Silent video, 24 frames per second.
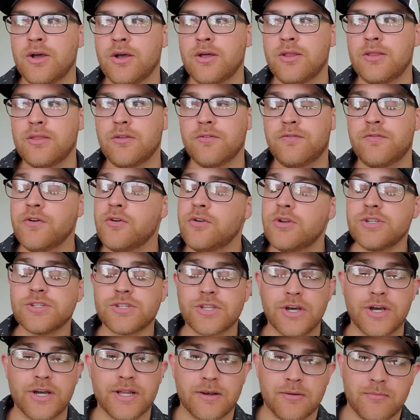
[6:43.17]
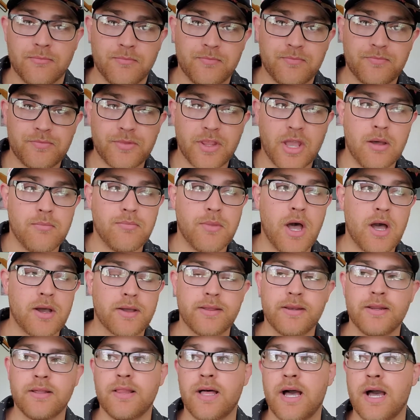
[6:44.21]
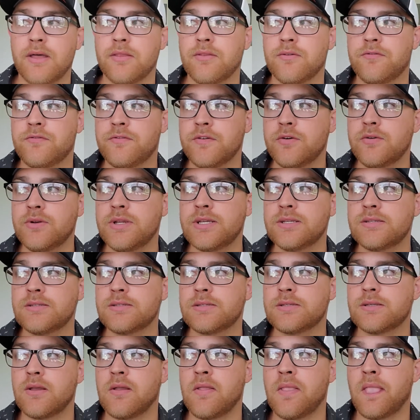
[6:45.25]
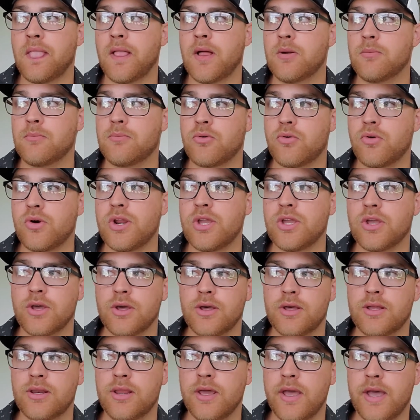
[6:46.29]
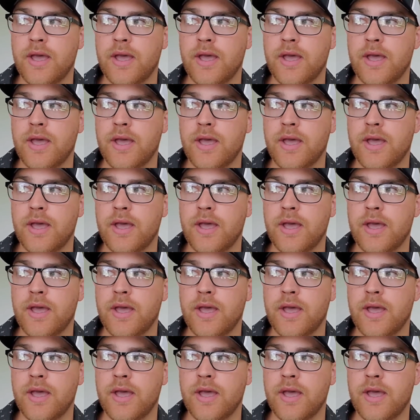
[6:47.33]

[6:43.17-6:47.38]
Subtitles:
The food is good. I'm not gonna lie. The food is pretty good.